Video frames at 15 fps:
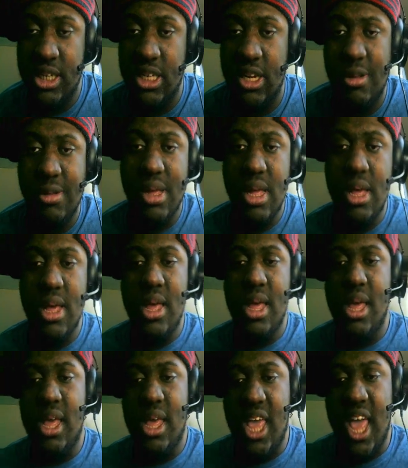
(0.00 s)
So
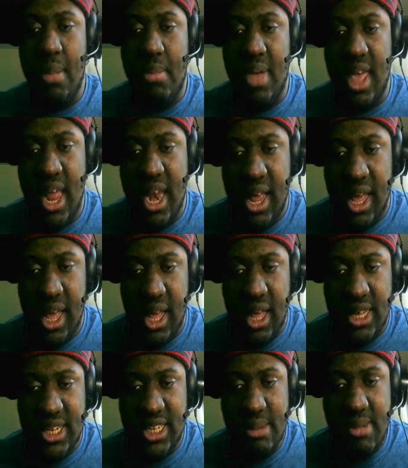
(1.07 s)
yeah, man,
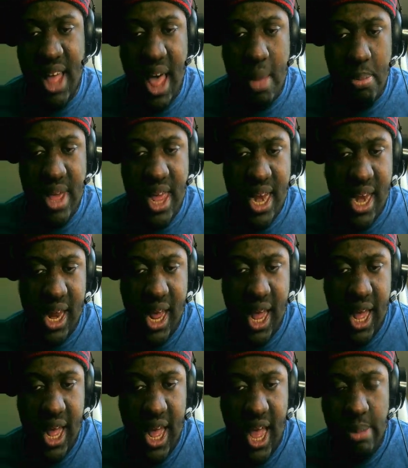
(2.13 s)
somehow I've been
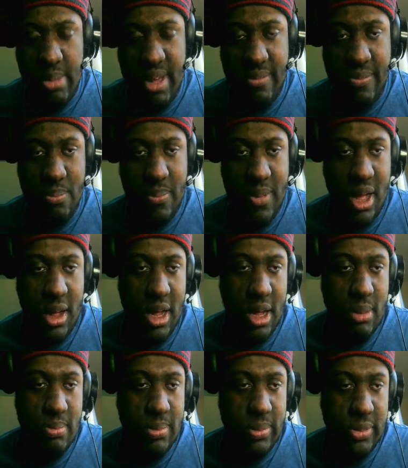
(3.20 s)
I've been,
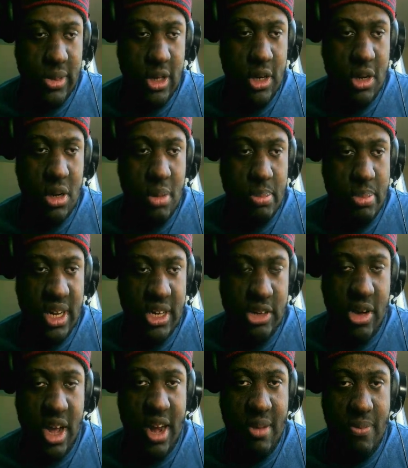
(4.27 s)
um, you know, been
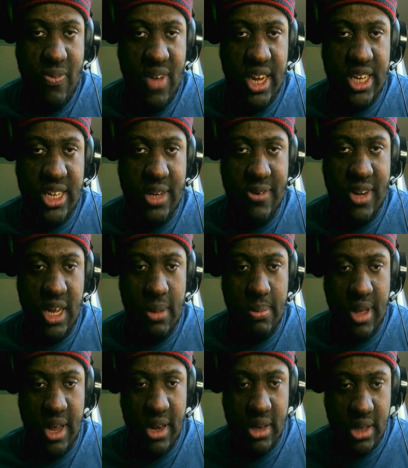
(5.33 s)
trying to fight some
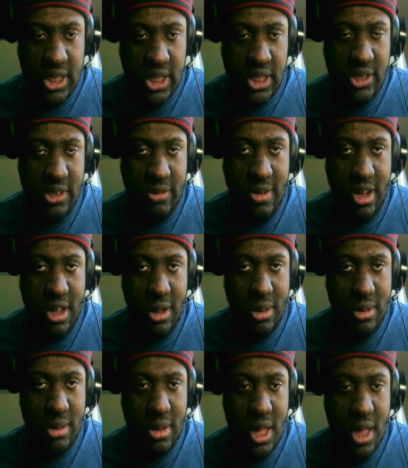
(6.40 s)
demons as
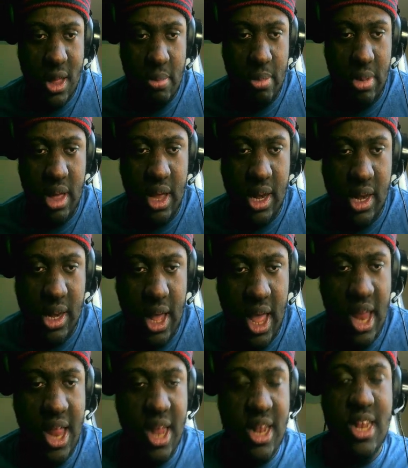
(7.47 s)
well, but I
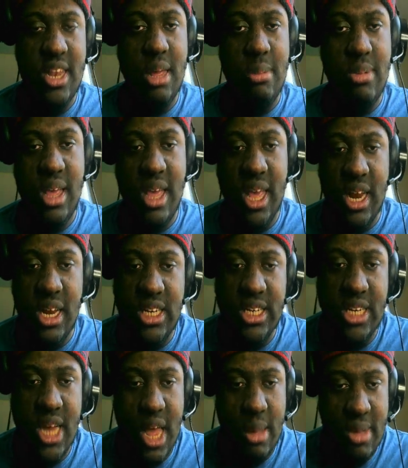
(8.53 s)
let the demon get
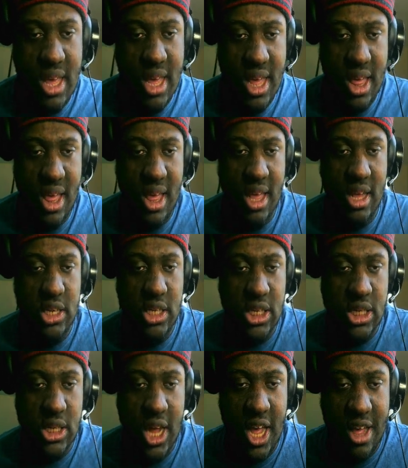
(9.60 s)
inside me because
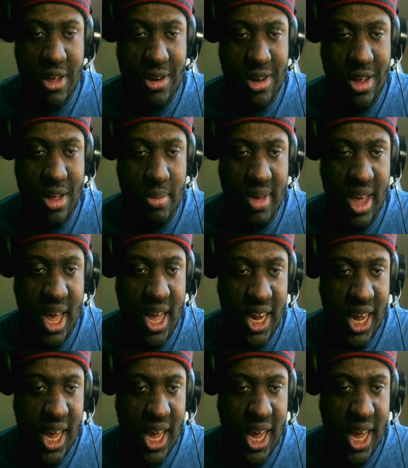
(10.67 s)
I don't know, man.